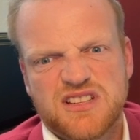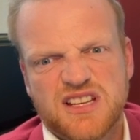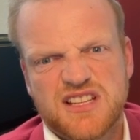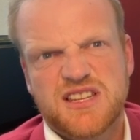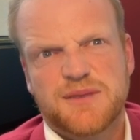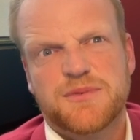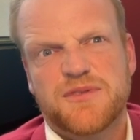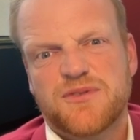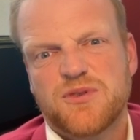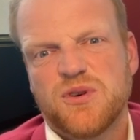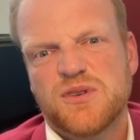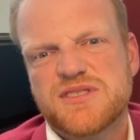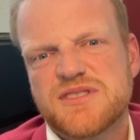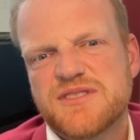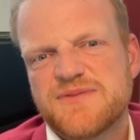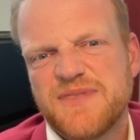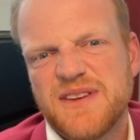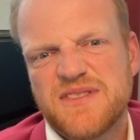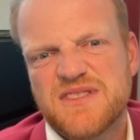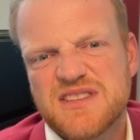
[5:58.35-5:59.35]
Except, of course,
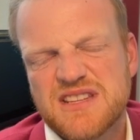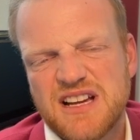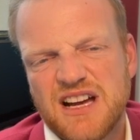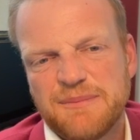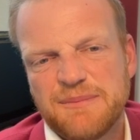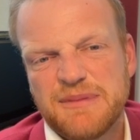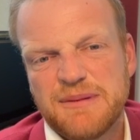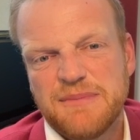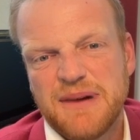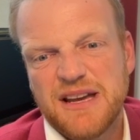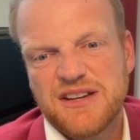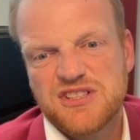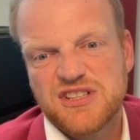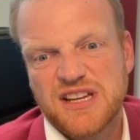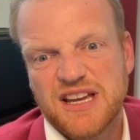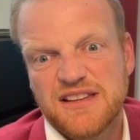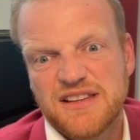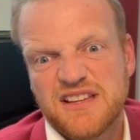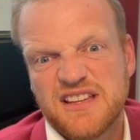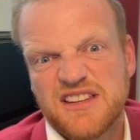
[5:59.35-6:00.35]
fifths can't be major,
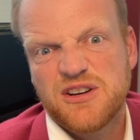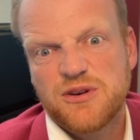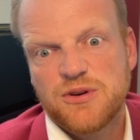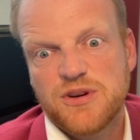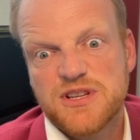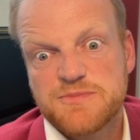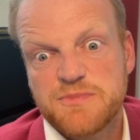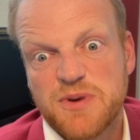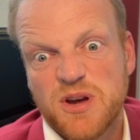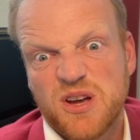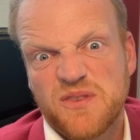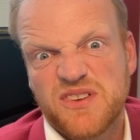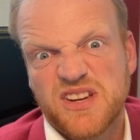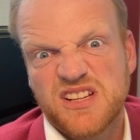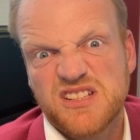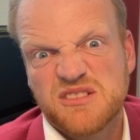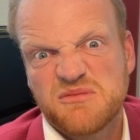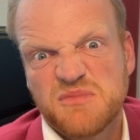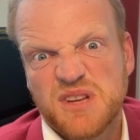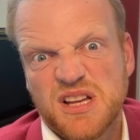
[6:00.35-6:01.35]
can they? always
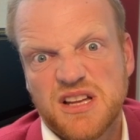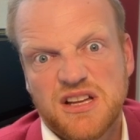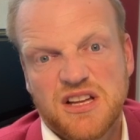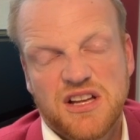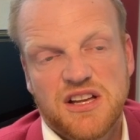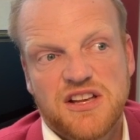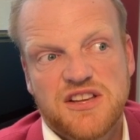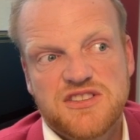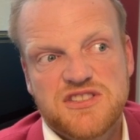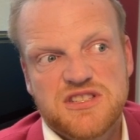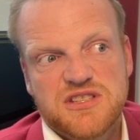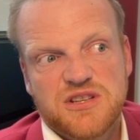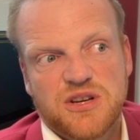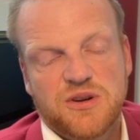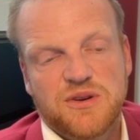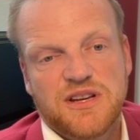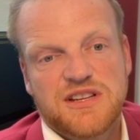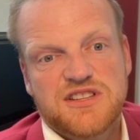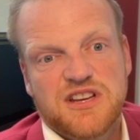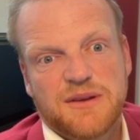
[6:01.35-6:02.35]
perfect.
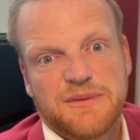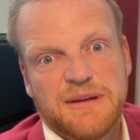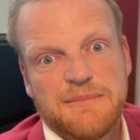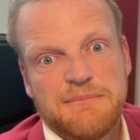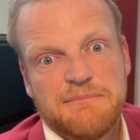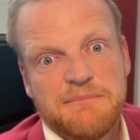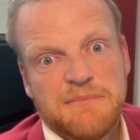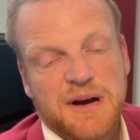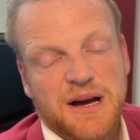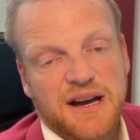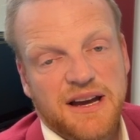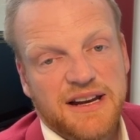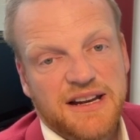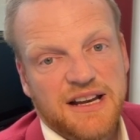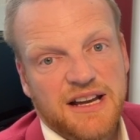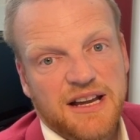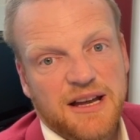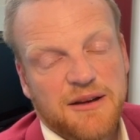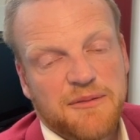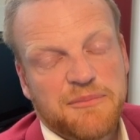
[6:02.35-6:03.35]
So it's got to be
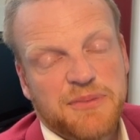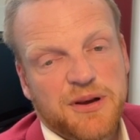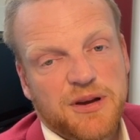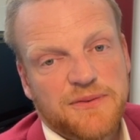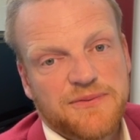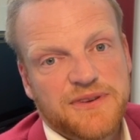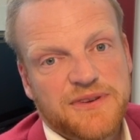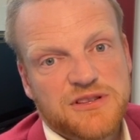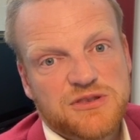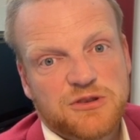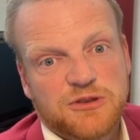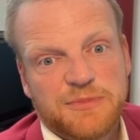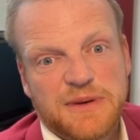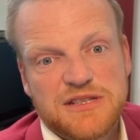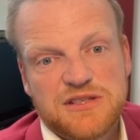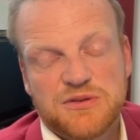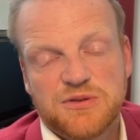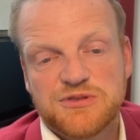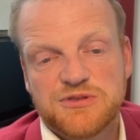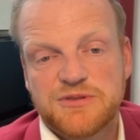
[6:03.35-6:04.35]
minor, perfect,
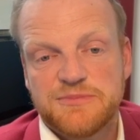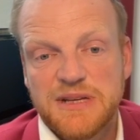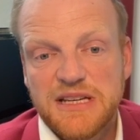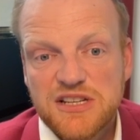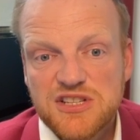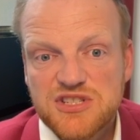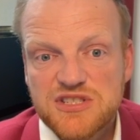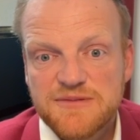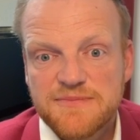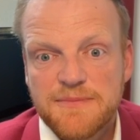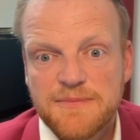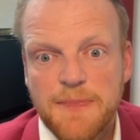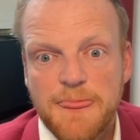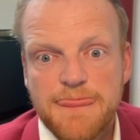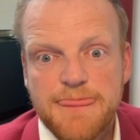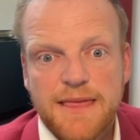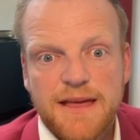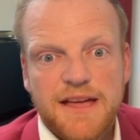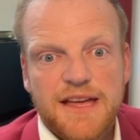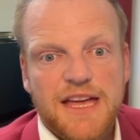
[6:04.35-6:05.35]
augmented, or diminished.
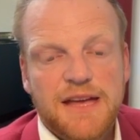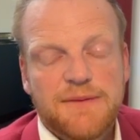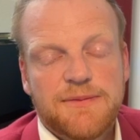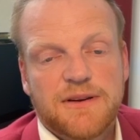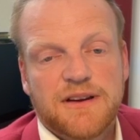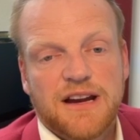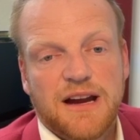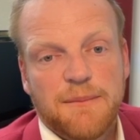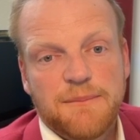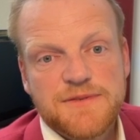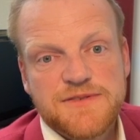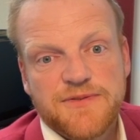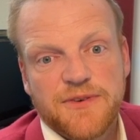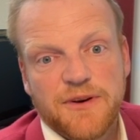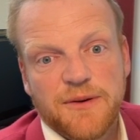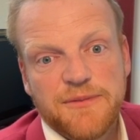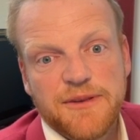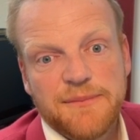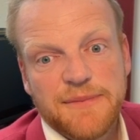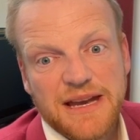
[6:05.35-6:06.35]
If it comes
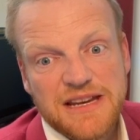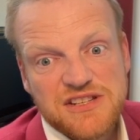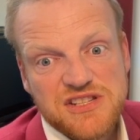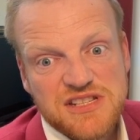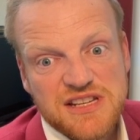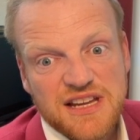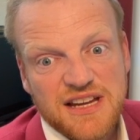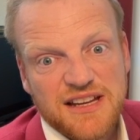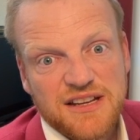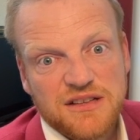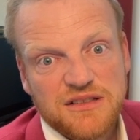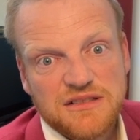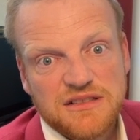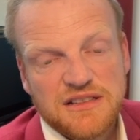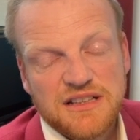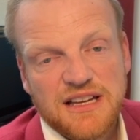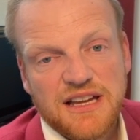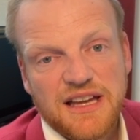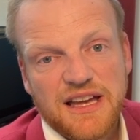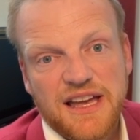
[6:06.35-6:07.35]
from the major scale,
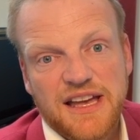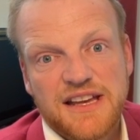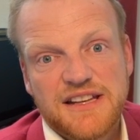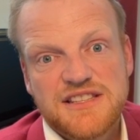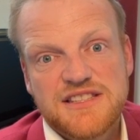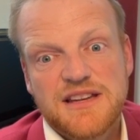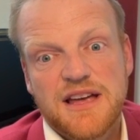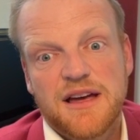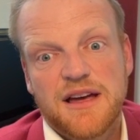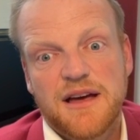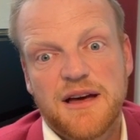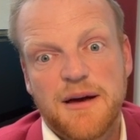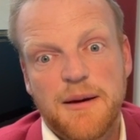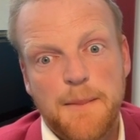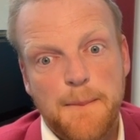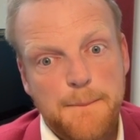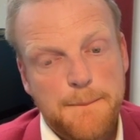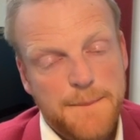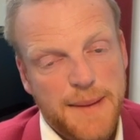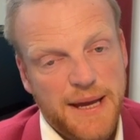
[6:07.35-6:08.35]
it's
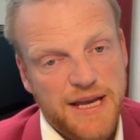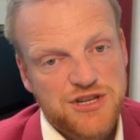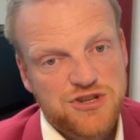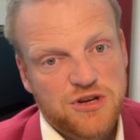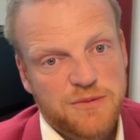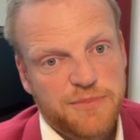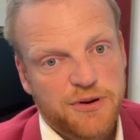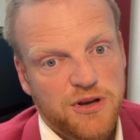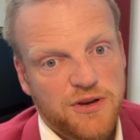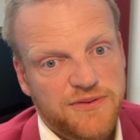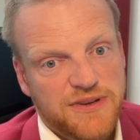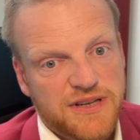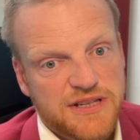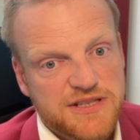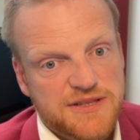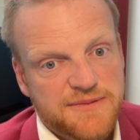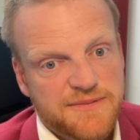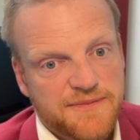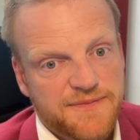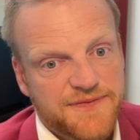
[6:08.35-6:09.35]
major or perfect.